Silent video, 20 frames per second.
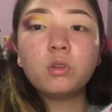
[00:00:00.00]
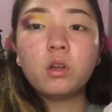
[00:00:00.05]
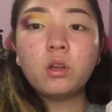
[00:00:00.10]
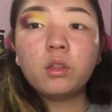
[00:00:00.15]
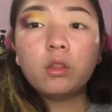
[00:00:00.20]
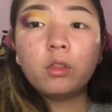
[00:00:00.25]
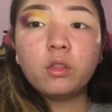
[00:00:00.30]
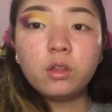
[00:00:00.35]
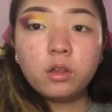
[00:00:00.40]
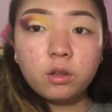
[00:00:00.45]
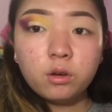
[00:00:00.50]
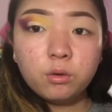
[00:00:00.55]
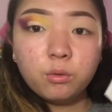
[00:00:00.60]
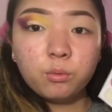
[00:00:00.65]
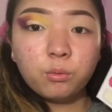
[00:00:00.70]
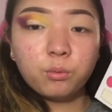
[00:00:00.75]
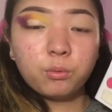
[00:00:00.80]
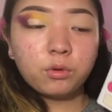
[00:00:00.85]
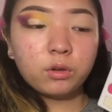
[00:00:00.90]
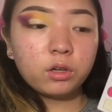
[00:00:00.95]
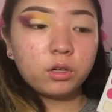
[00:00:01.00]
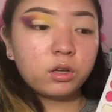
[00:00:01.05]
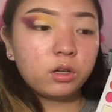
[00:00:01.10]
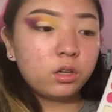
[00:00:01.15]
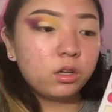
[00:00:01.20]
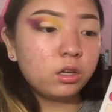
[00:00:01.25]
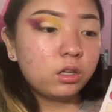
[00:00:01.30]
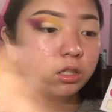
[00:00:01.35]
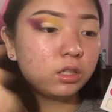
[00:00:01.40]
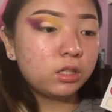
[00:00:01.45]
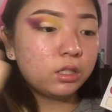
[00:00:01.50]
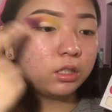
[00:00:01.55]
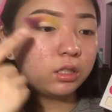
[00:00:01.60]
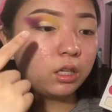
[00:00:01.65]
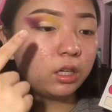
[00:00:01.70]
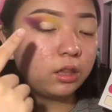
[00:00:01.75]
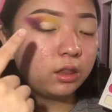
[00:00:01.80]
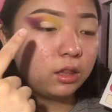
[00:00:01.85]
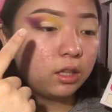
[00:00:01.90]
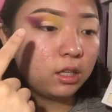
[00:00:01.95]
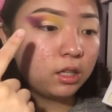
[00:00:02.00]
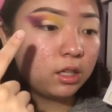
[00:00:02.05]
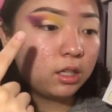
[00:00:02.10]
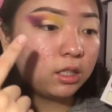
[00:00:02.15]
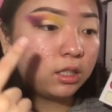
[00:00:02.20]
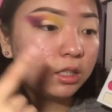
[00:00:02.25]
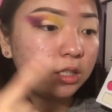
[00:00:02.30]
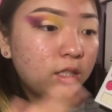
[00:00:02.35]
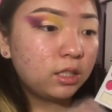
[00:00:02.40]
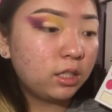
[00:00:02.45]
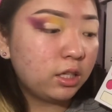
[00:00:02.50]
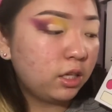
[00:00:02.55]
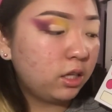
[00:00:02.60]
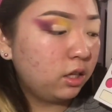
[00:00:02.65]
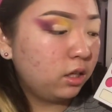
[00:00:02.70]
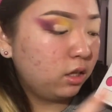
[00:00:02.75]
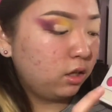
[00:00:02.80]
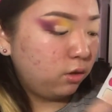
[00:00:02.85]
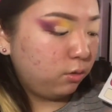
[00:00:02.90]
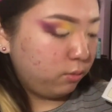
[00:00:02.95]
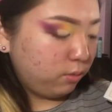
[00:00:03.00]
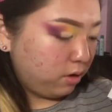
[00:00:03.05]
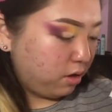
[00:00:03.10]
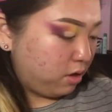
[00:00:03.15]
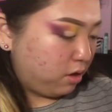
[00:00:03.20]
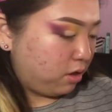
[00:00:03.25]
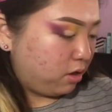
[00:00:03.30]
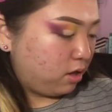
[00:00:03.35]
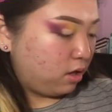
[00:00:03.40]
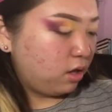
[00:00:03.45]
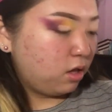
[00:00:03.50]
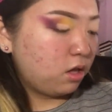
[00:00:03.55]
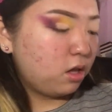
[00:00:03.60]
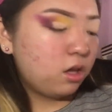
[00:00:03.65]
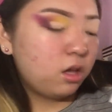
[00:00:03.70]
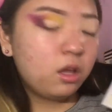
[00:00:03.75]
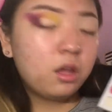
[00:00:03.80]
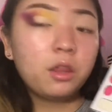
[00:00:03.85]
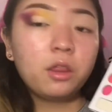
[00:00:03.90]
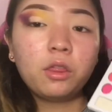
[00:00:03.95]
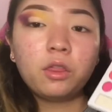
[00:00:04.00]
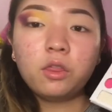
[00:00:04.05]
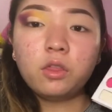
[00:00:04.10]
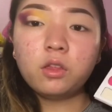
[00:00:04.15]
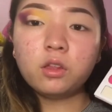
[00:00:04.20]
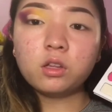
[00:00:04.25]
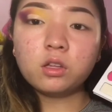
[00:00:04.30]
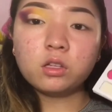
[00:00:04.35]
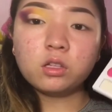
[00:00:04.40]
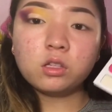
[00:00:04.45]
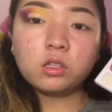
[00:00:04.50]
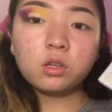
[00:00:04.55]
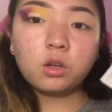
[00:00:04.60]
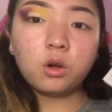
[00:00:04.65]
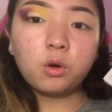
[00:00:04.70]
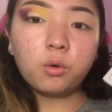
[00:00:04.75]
And then we're gonna set the concealer with this